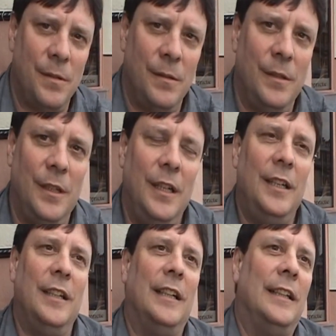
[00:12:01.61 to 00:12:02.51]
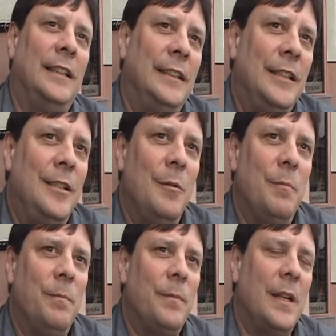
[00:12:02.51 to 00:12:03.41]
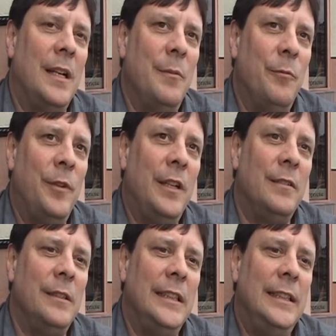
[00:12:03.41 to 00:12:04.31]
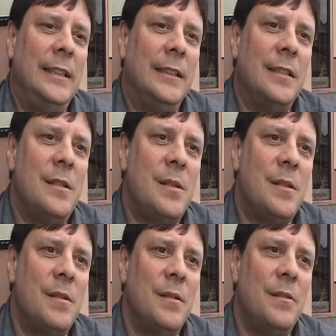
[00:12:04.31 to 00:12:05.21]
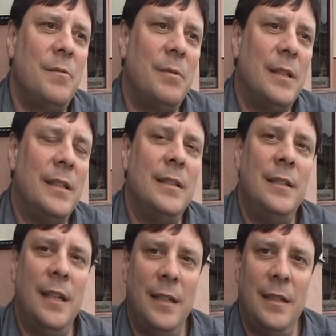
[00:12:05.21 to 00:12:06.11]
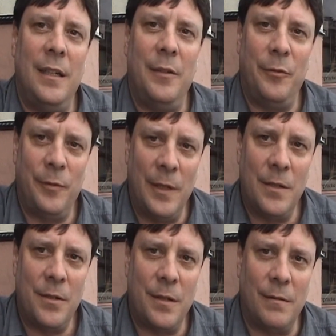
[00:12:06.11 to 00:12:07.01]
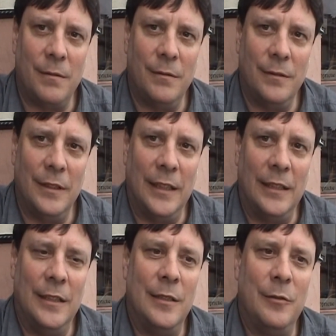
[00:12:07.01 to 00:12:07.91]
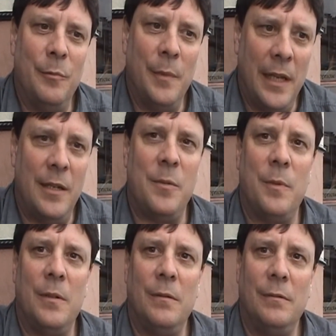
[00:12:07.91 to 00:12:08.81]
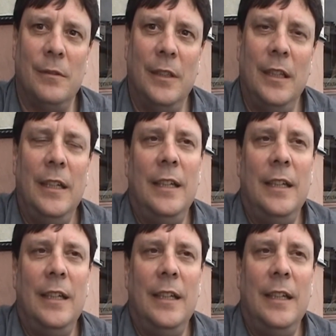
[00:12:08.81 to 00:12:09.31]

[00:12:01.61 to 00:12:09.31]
Okay. Um, I'm very concerned with the day-to-day function of management. Mm -hmm.